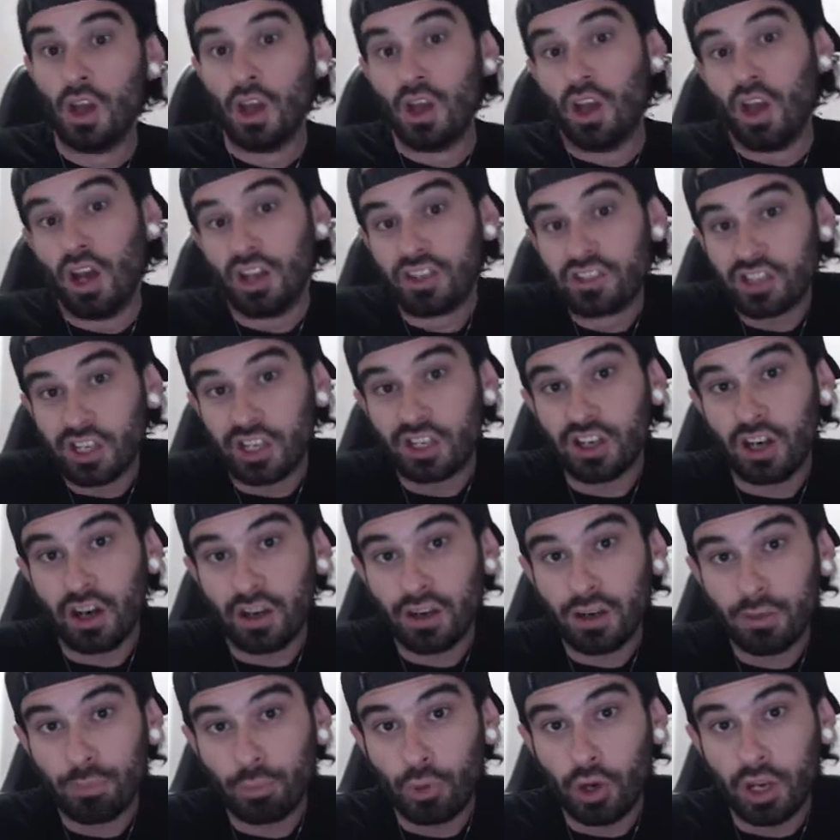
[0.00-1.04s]
a
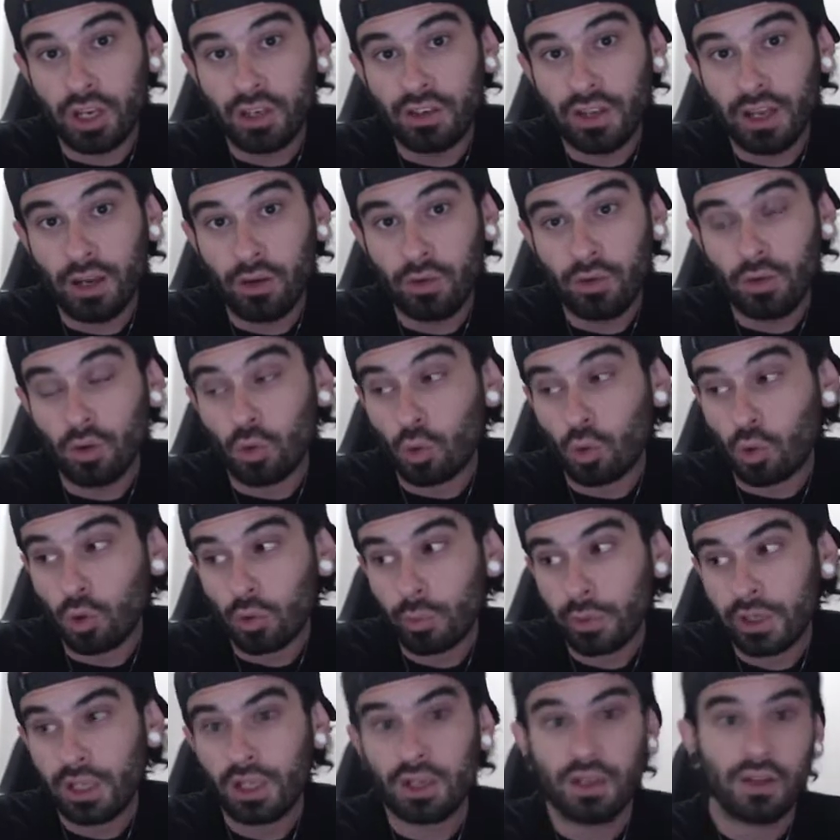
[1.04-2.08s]
psychotic breakdown, or
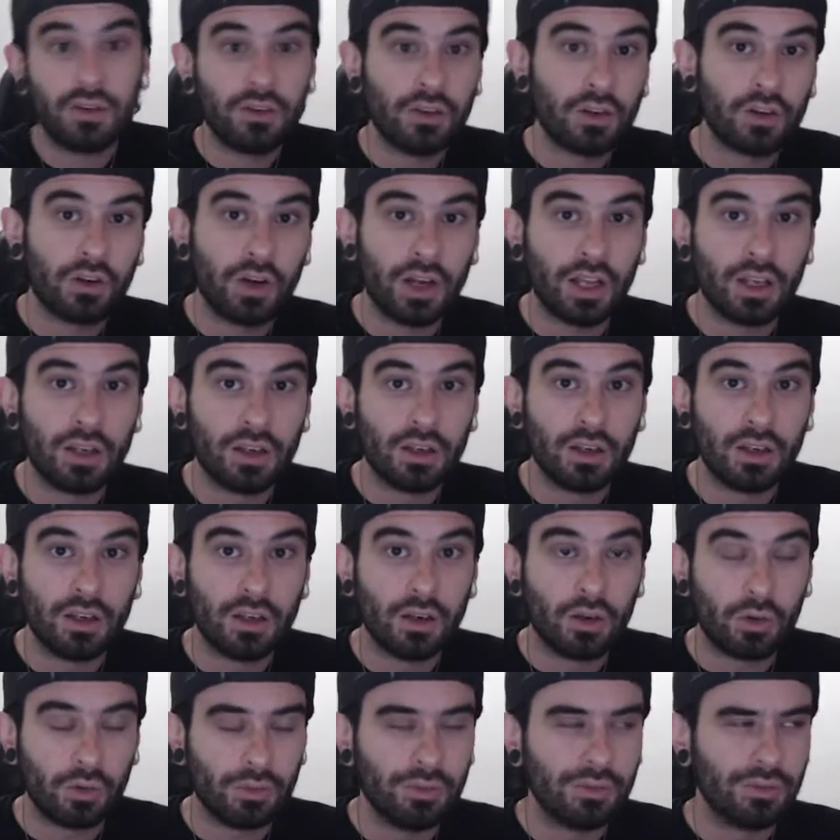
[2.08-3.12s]
we can integrate.
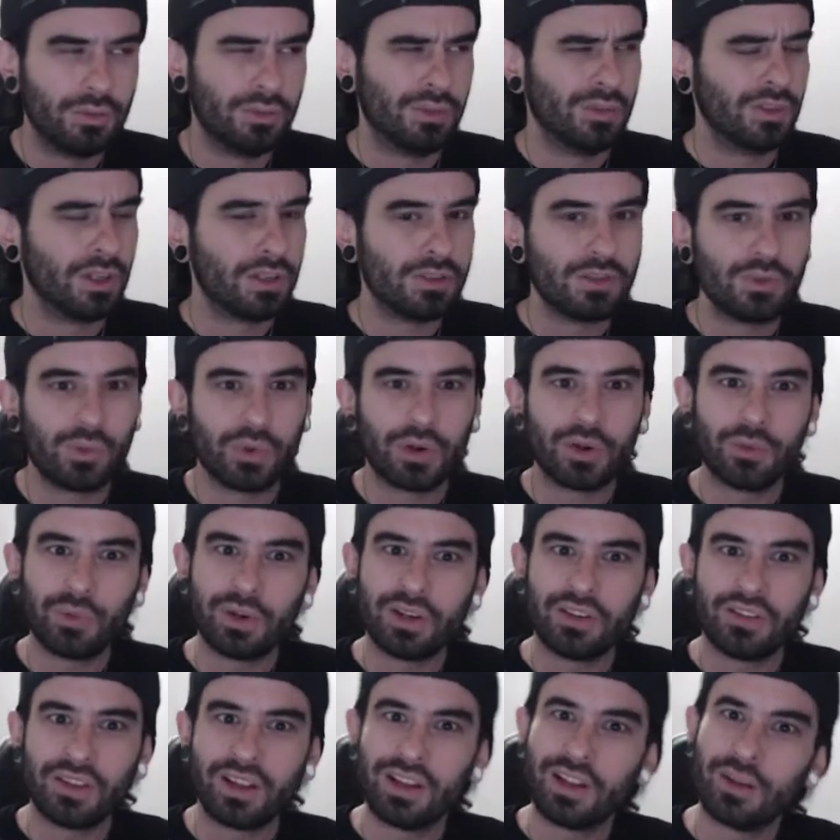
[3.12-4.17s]
Or that was a weird way
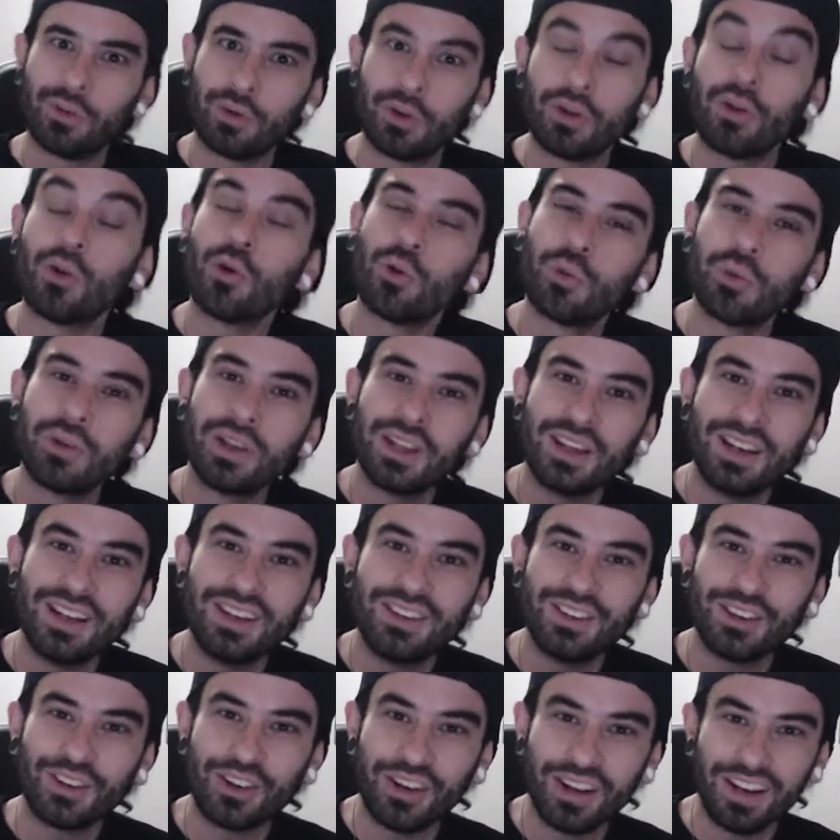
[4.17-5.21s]
to say that word. Or we can
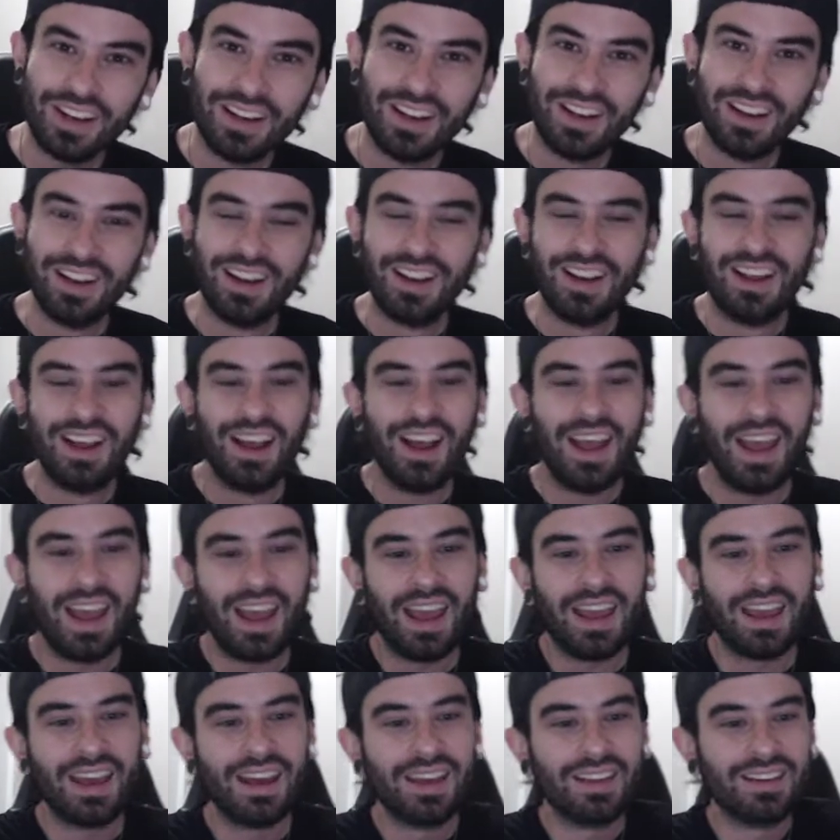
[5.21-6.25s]
integrate.
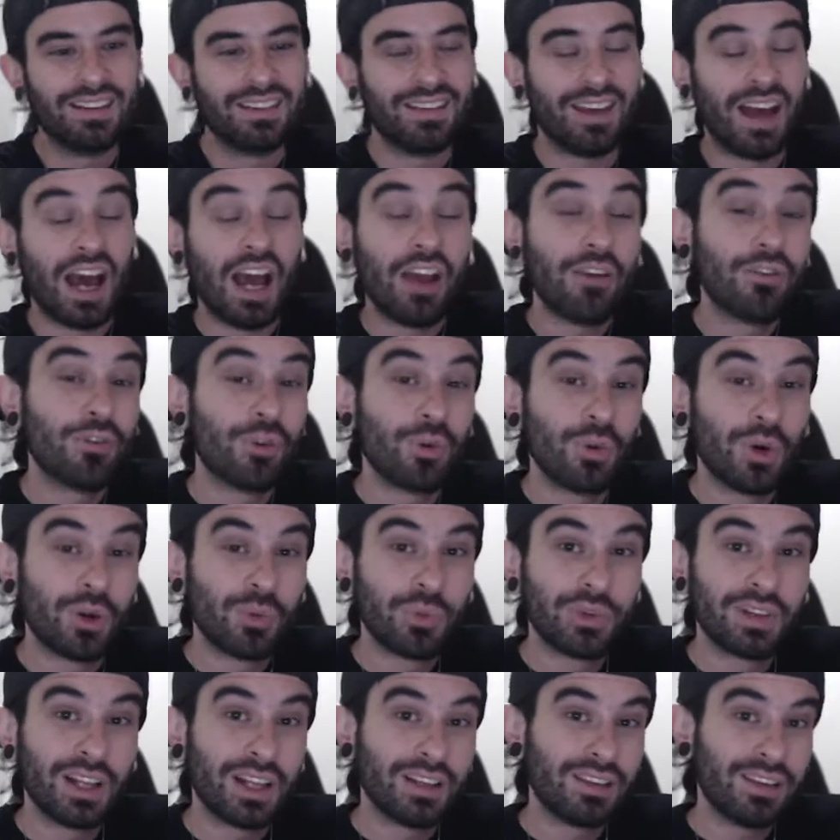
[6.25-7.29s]
And I, for one,
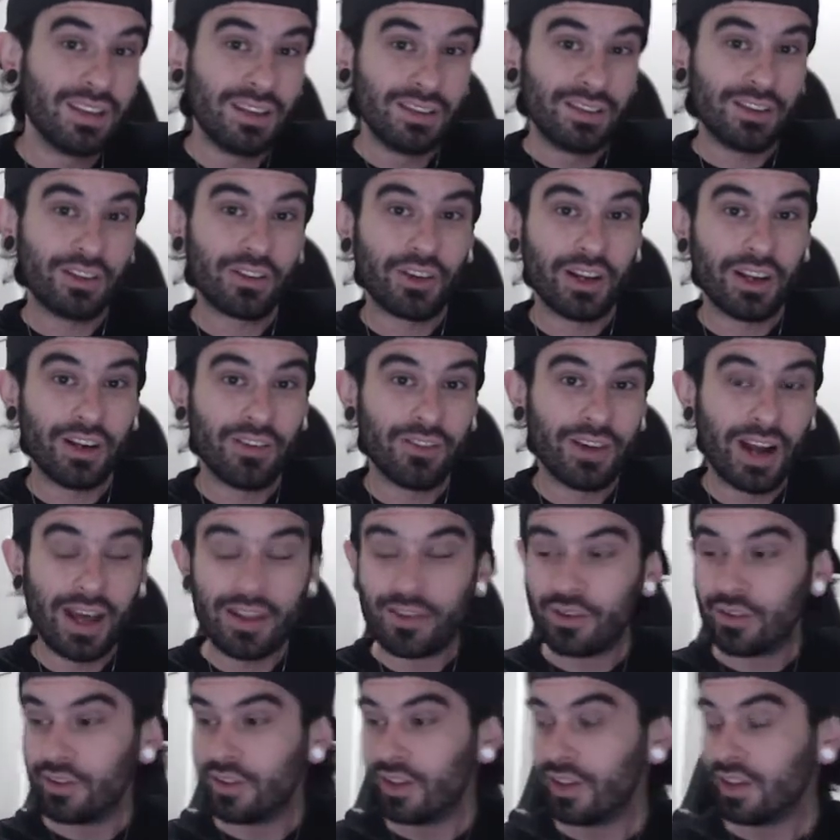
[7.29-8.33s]
would like to integrate
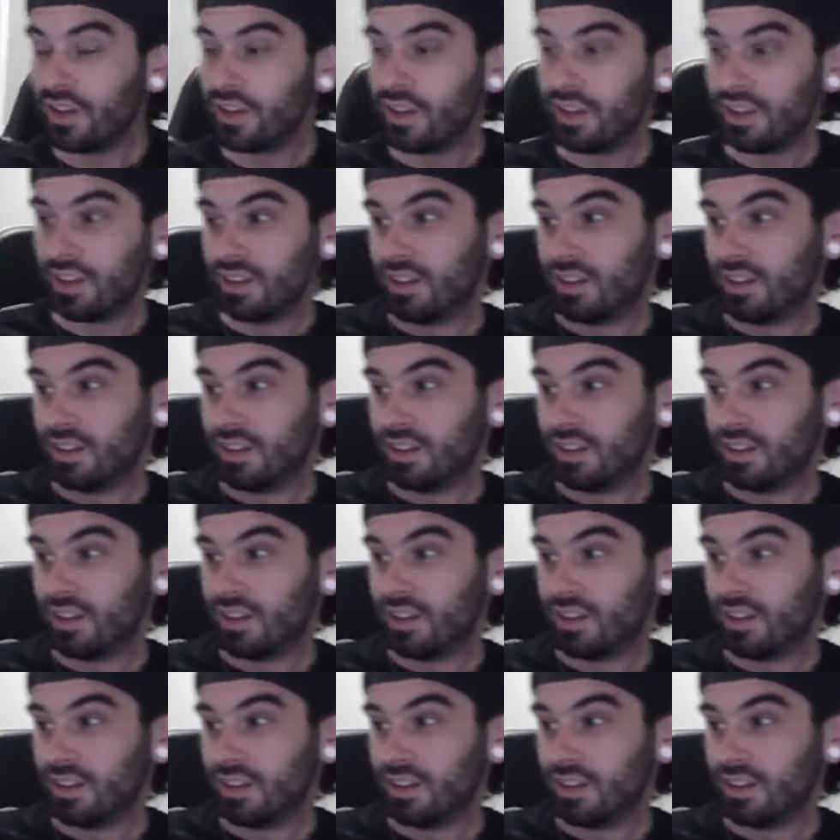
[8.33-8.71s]
rather than